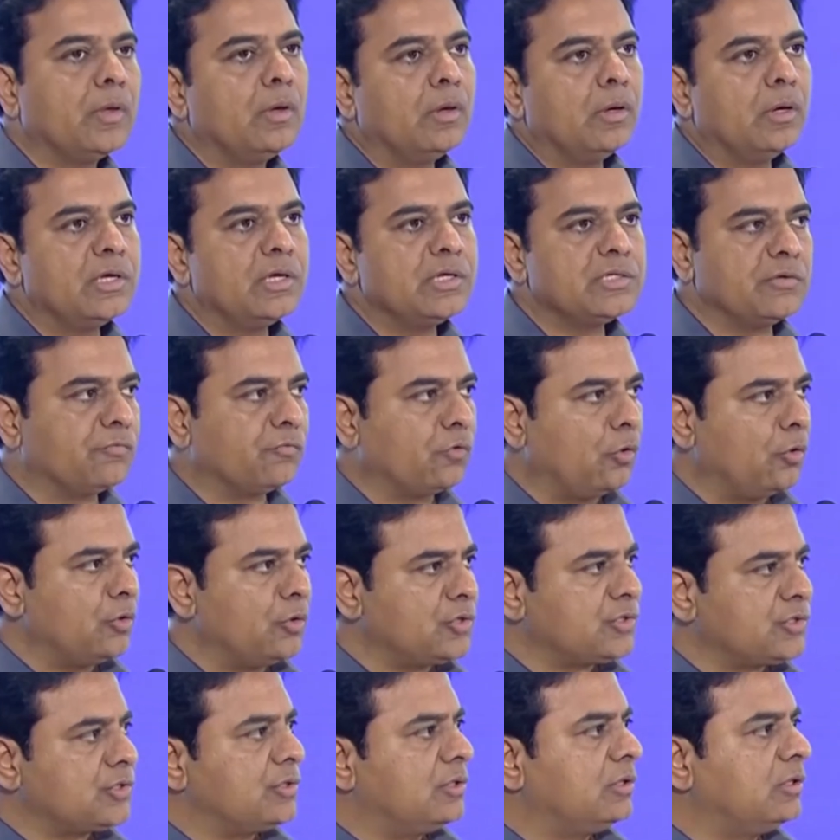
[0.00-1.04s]
is, of
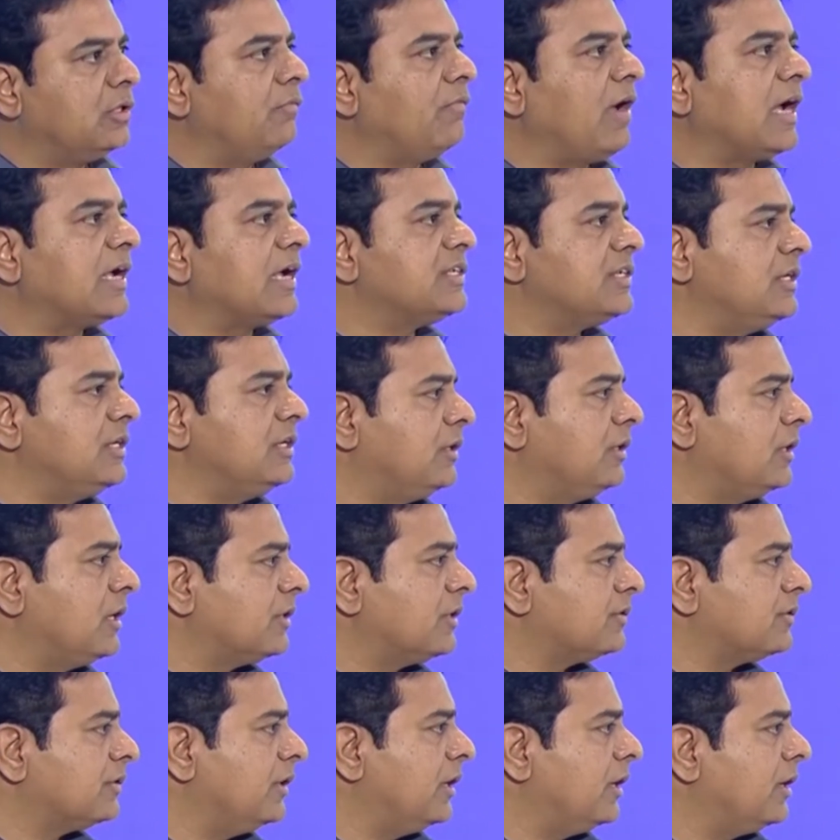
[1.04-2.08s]
course, the vaccine
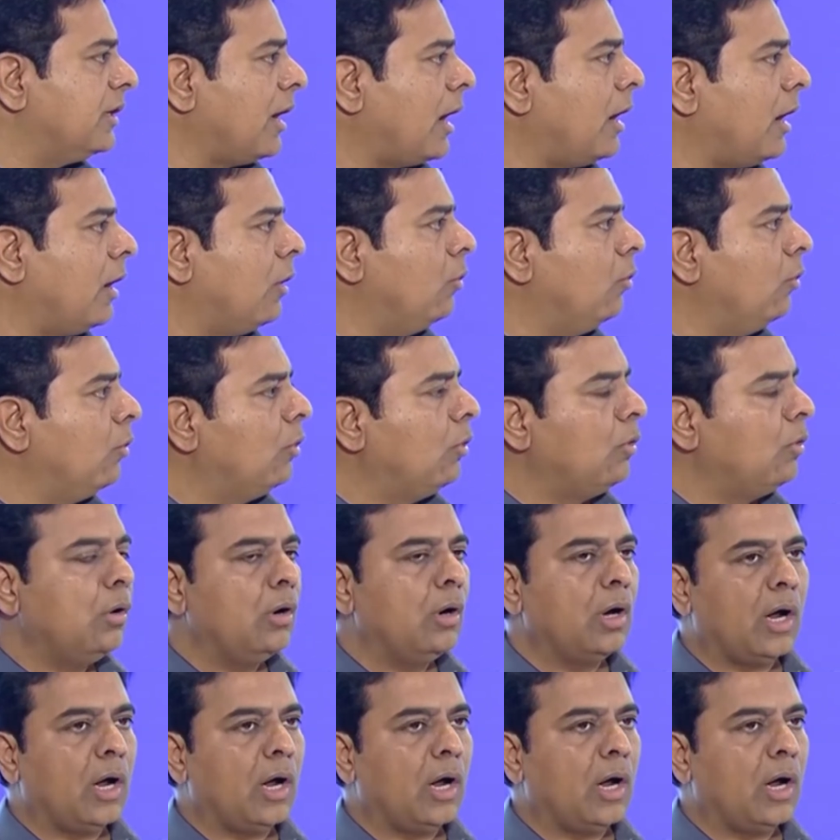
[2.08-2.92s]
industry and how